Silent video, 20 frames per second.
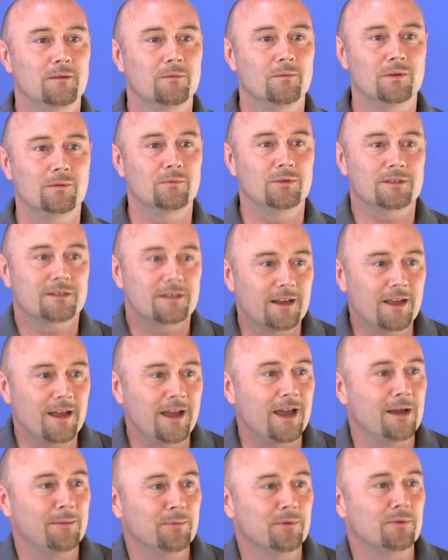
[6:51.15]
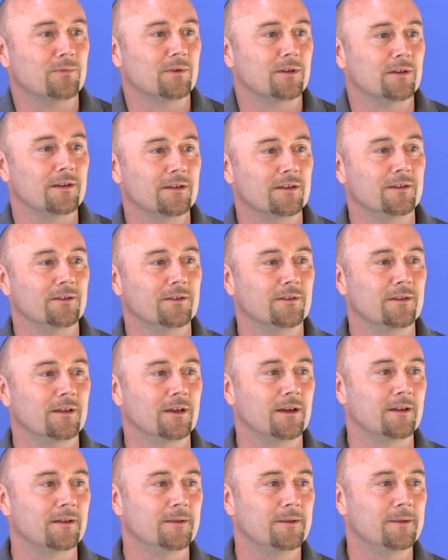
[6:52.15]
What, what's going to happen when I do
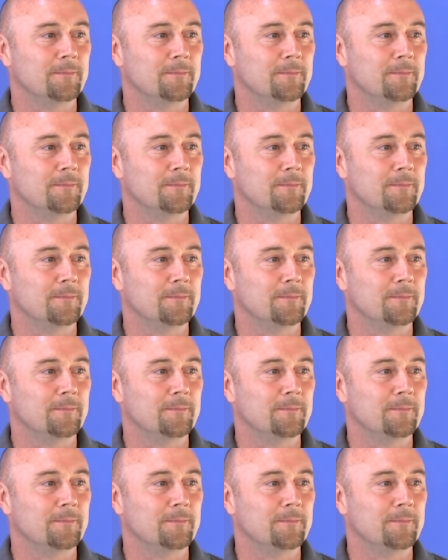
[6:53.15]
that?